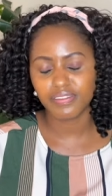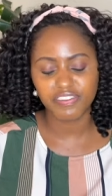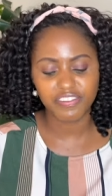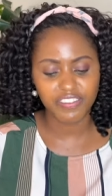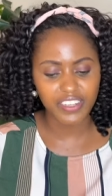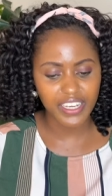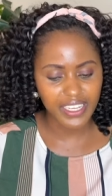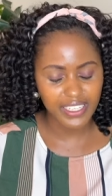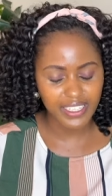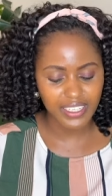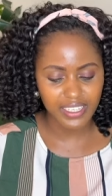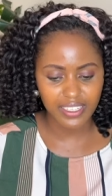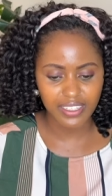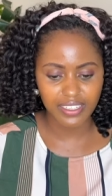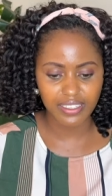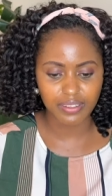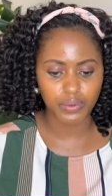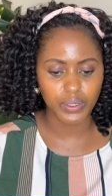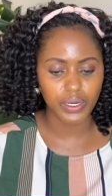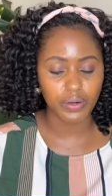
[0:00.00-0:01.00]

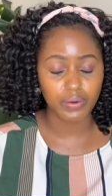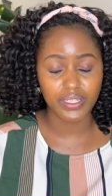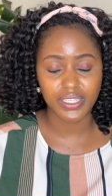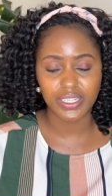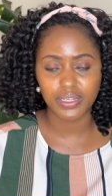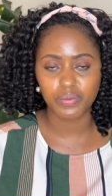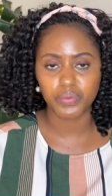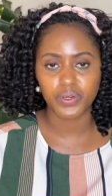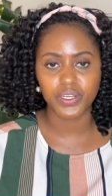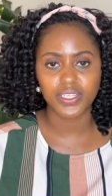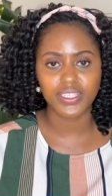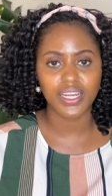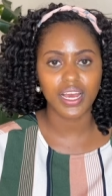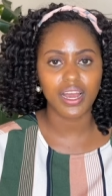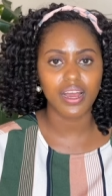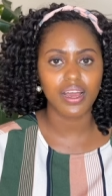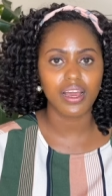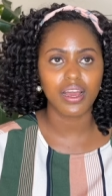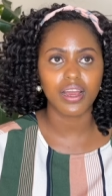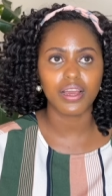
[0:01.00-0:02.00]
phases when I was depressed, I,
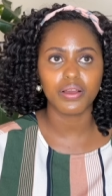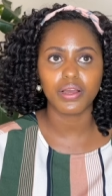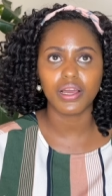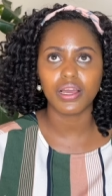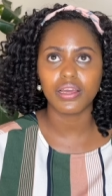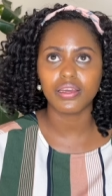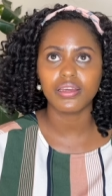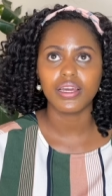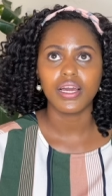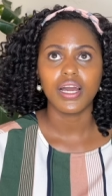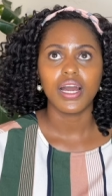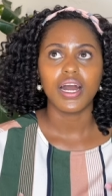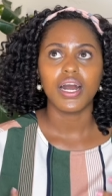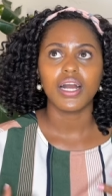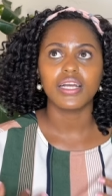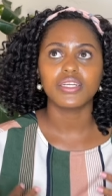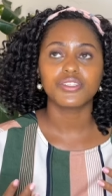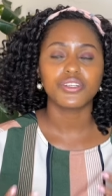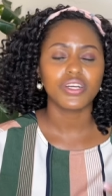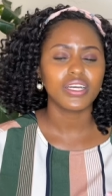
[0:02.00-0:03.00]
I, I,
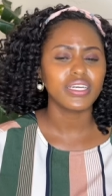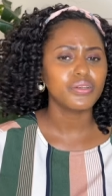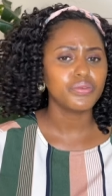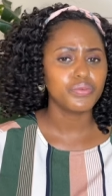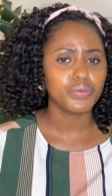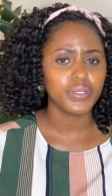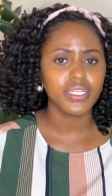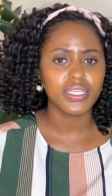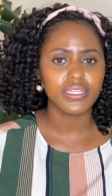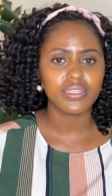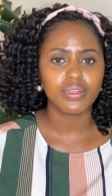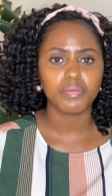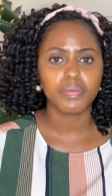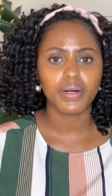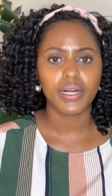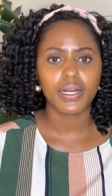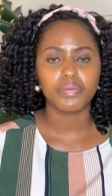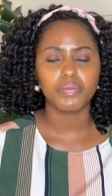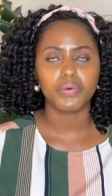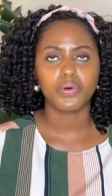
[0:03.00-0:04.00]
I tried reading the
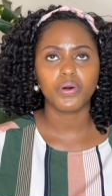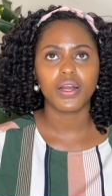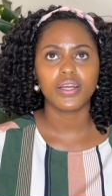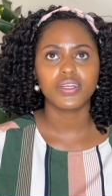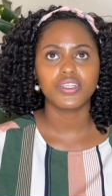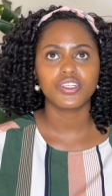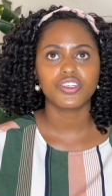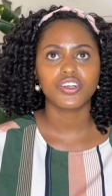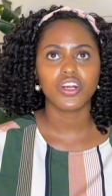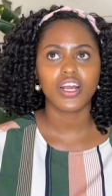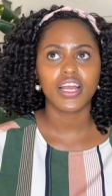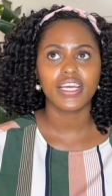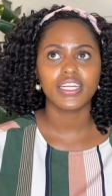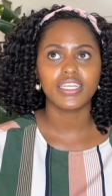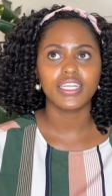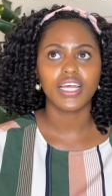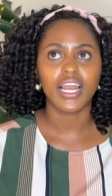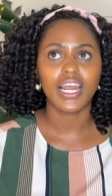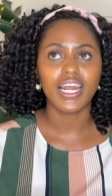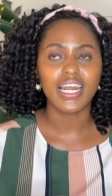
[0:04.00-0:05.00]
Bible, I
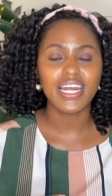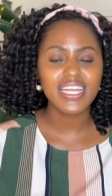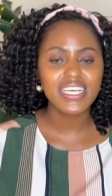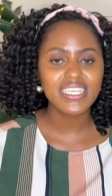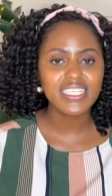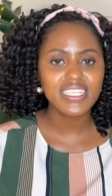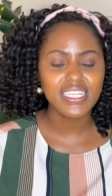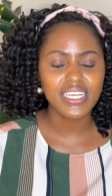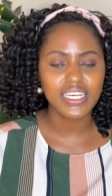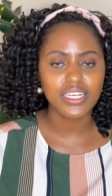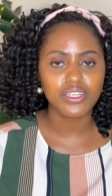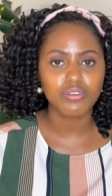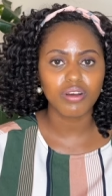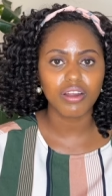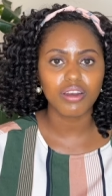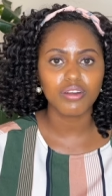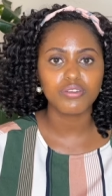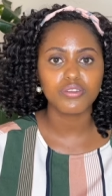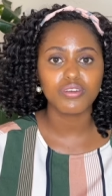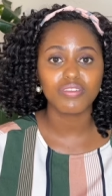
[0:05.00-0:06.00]
tried listening to a
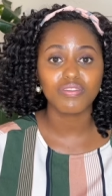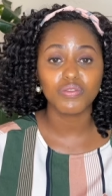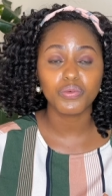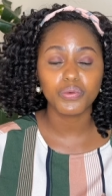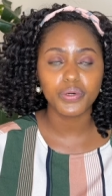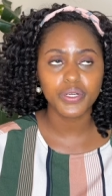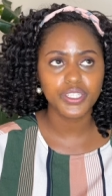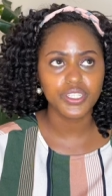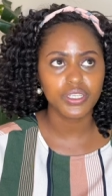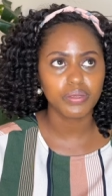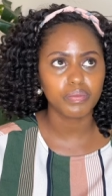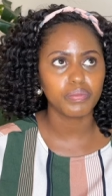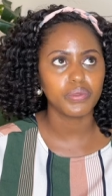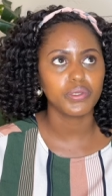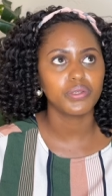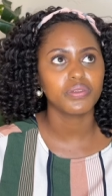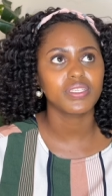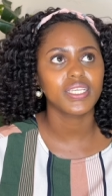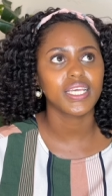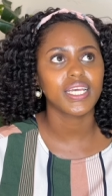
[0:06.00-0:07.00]
lot of worship
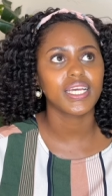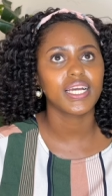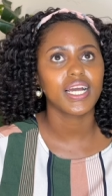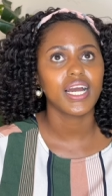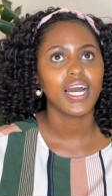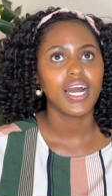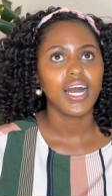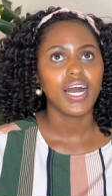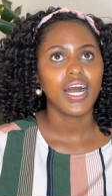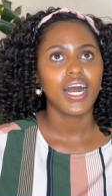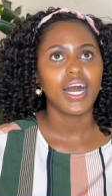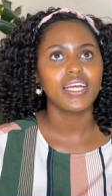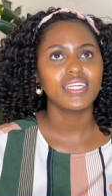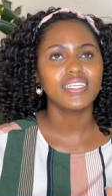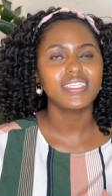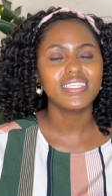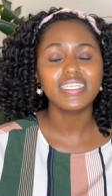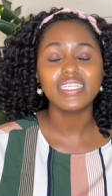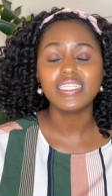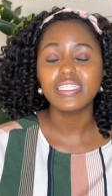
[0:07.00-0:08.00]
music, I
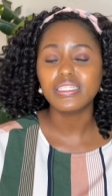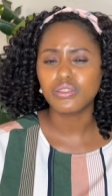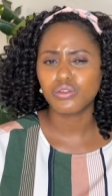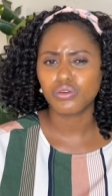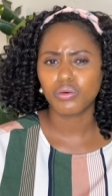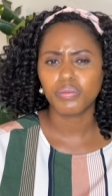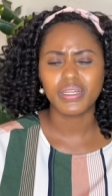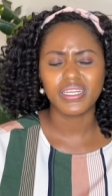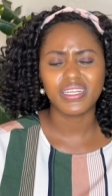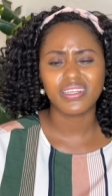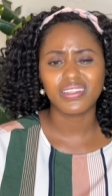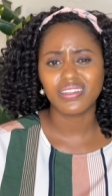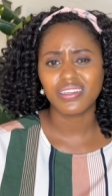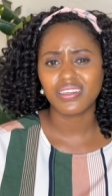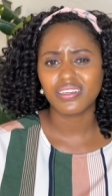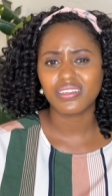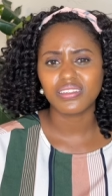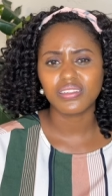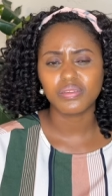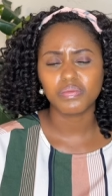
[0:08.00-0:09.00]
did so many
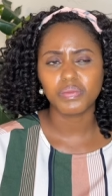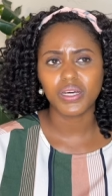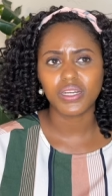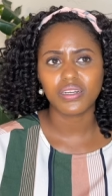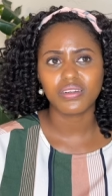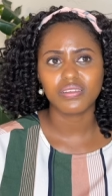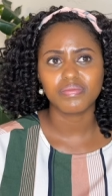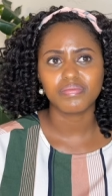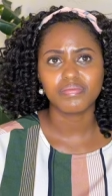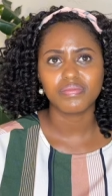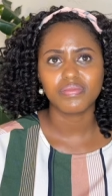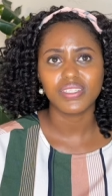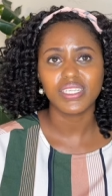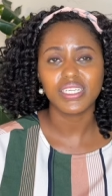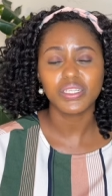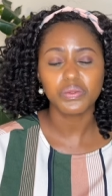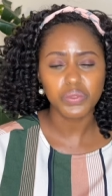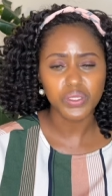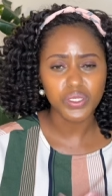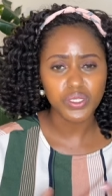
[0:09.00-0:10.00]
things, but
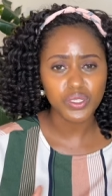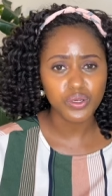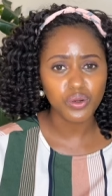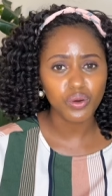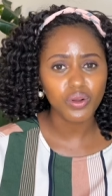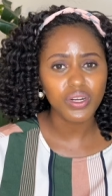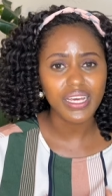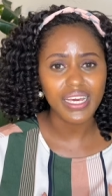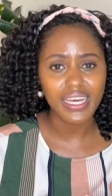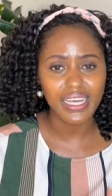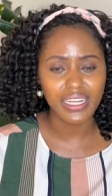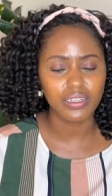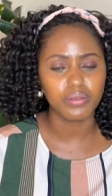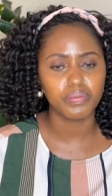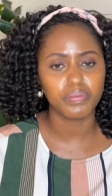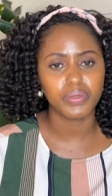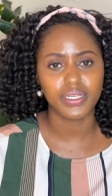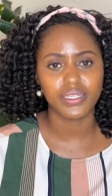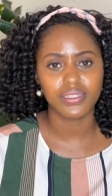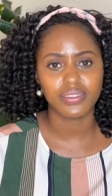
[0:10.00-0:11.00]
it was not
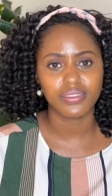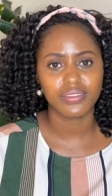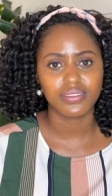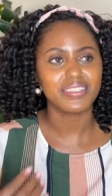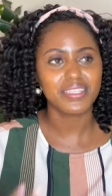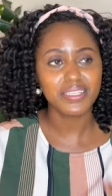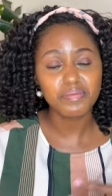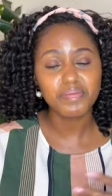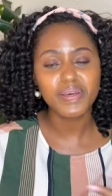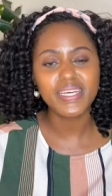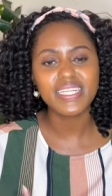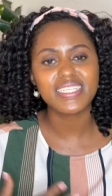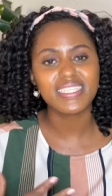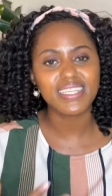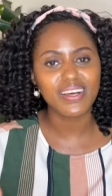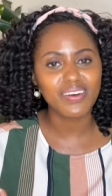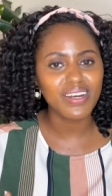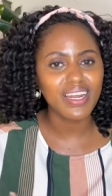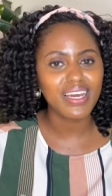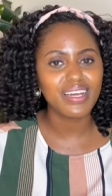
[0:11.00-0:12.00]
helping. This might
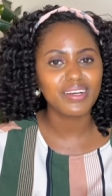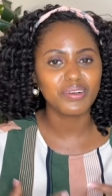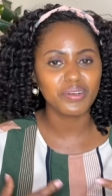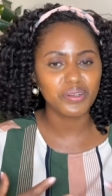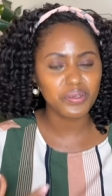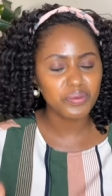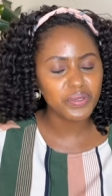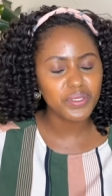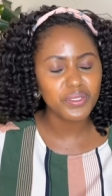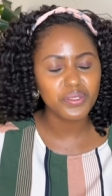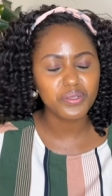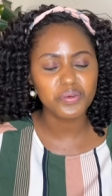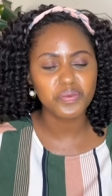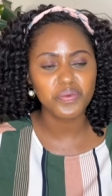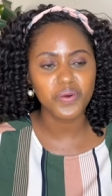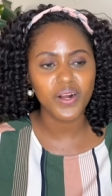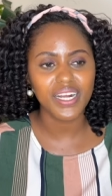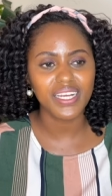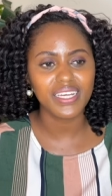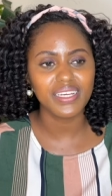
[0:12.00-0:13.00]
sound like God was not
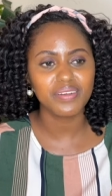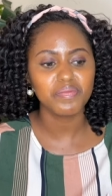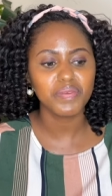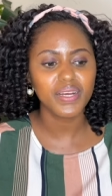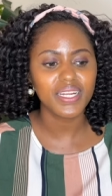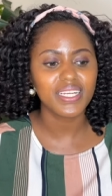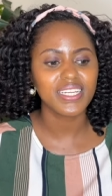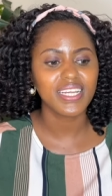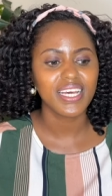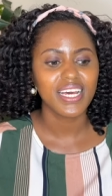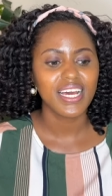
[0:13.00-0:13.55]
working, but